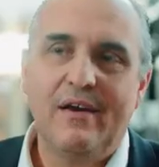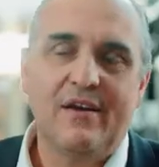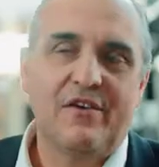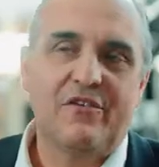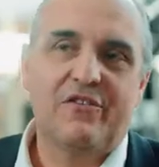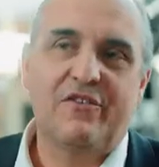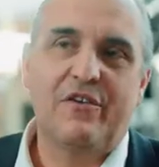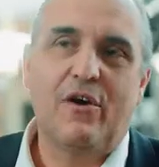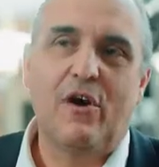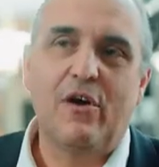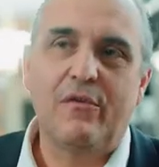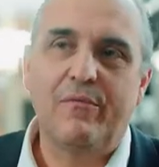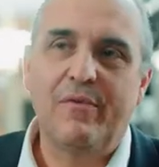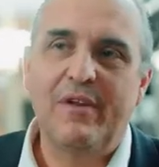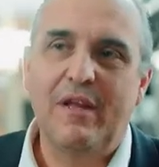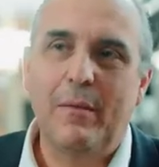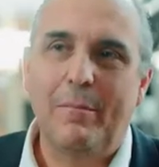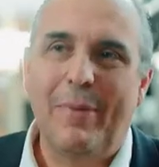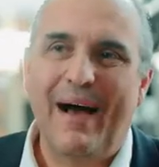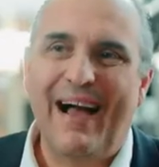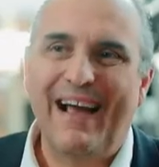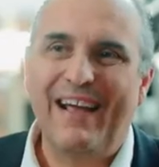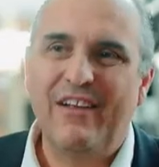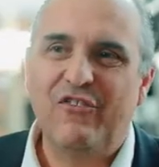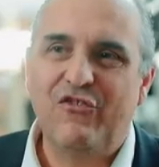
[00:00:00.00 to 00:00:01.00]
Start with the
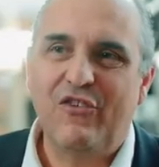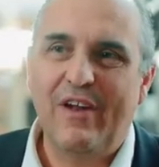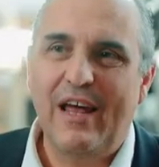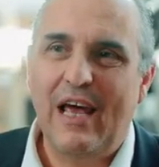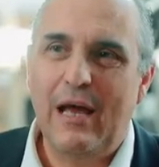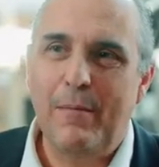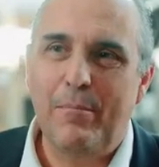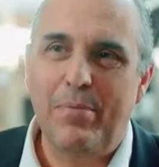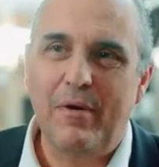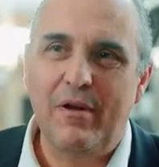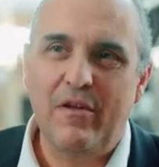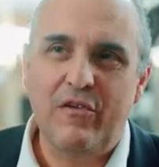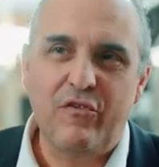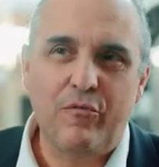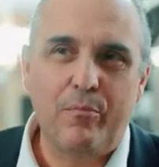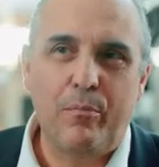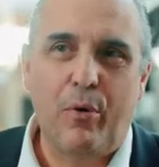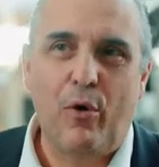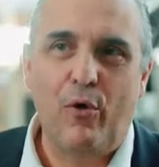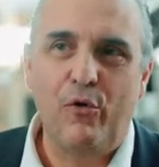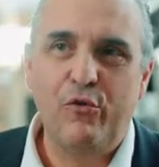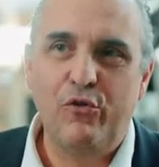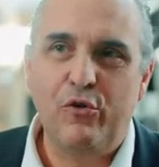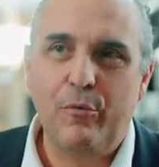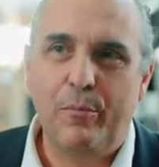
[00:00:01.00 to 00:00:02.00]
baggage labels,
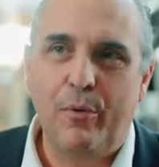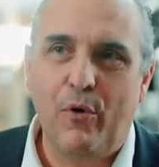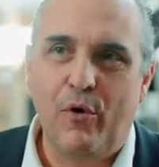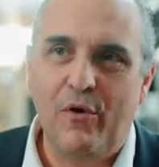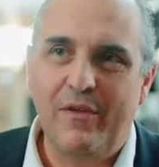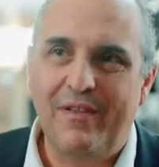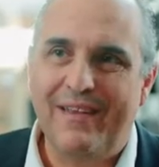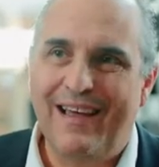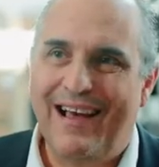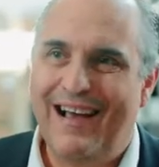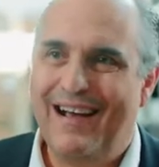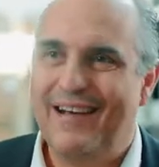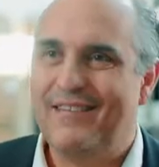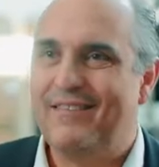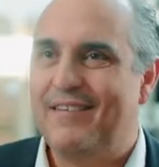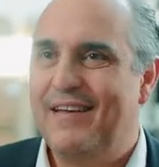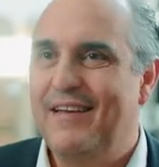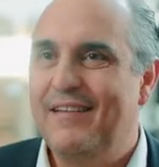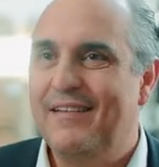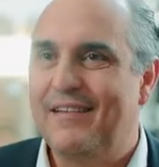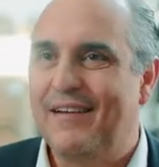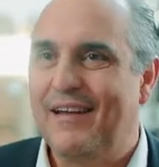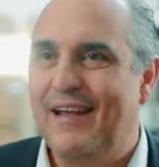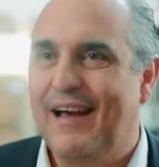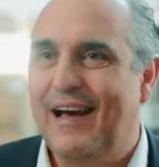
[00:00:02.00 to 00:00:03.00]
point-to-point -point tags,
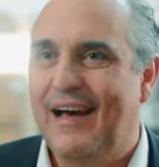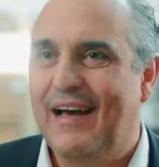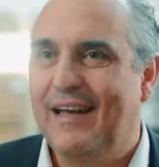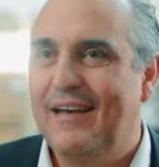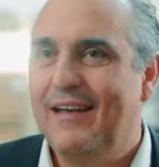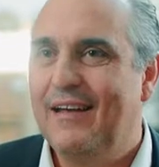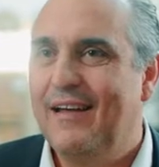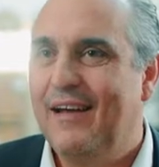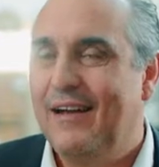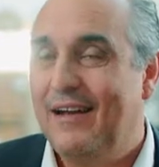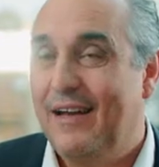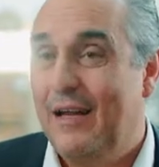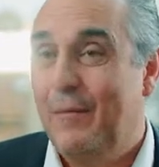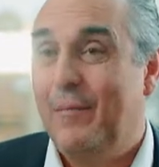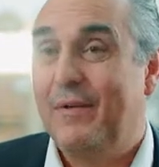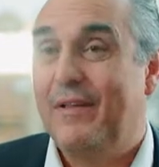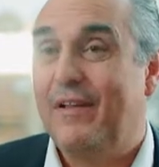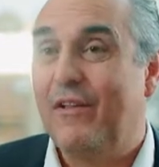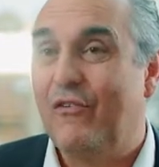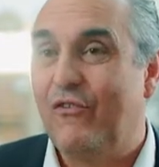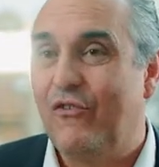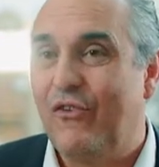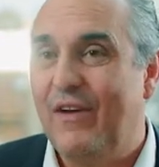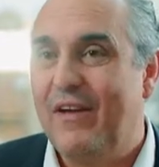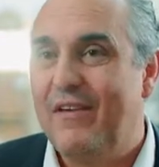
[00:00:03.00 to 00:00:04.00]
interline,
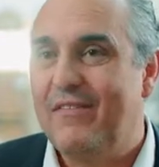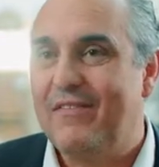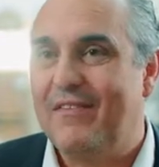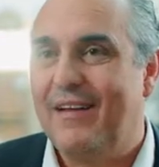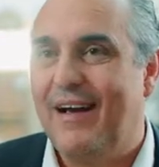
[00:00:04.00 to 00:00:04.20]
limited release